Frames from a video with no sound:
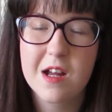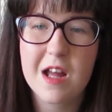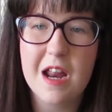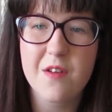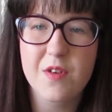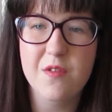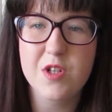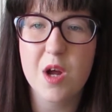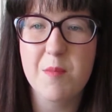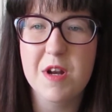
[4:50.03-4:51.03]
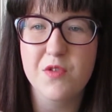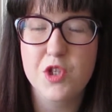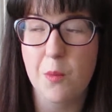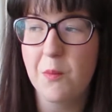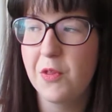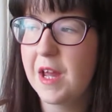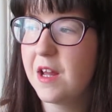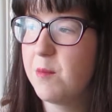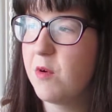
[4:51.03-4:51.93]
kind of gives you a bit of something.